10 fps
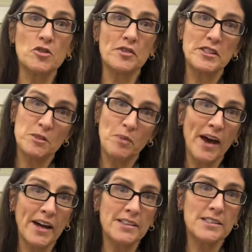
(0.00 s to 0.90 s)
to
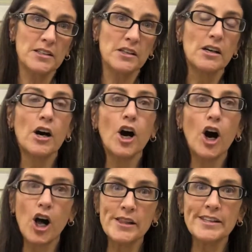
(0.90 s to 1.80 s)
respect
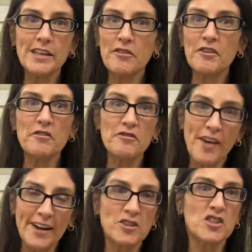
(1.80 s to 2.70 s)
all the different
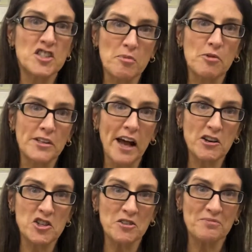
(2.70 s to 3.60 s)
factors of
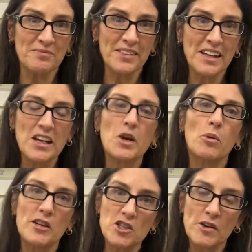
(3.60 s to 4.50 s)
production.
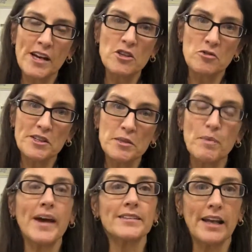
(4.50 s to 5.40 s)
We're trying to
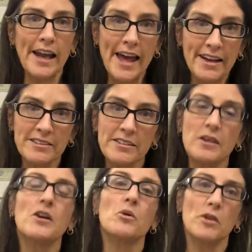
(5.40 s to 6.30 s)
respect the land,
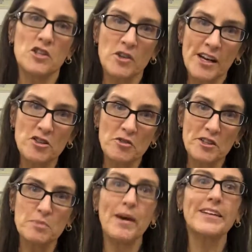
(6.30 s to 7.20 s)
we're trying to
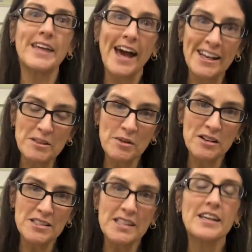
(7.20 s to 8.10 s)
respect the
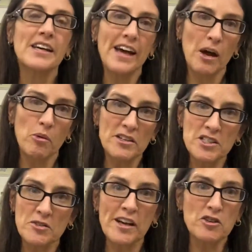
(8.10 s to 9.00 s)
animals, and we're
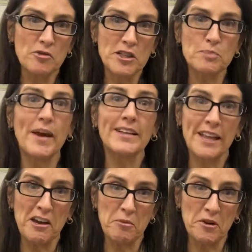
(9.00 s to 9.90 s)
trying to
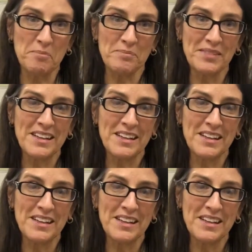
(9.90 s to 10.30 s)
respect labor.